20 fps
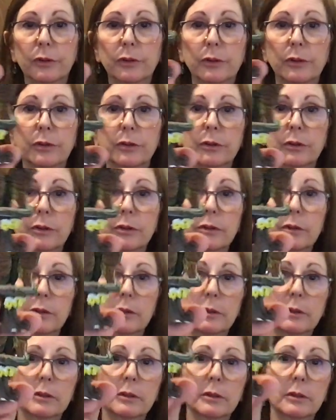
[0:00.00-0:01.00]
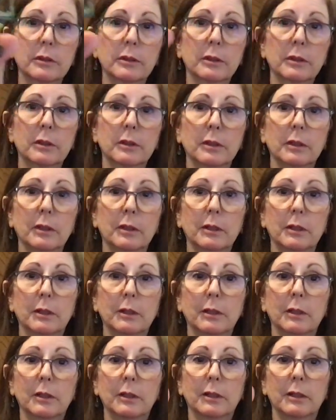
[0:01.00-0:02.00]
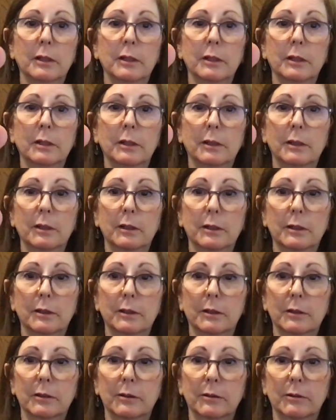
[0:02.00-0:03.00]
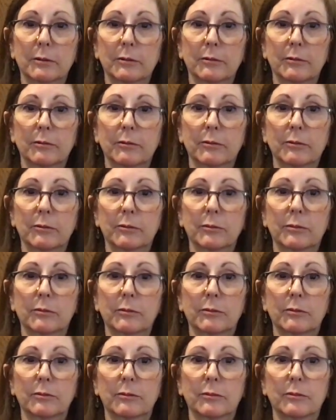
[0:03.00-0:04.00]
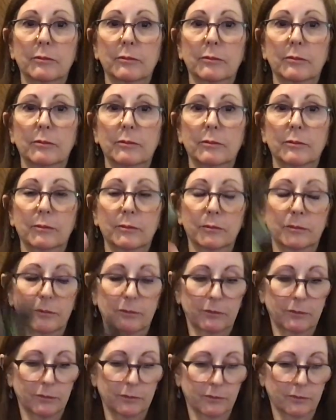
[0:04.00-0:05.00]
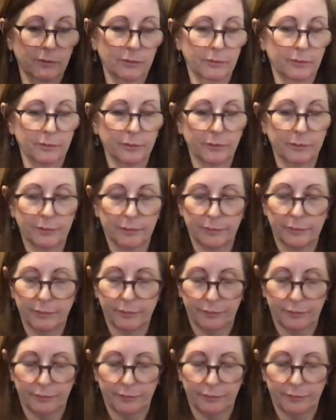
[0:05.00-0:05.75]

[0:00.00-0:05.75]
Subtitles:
[no speech]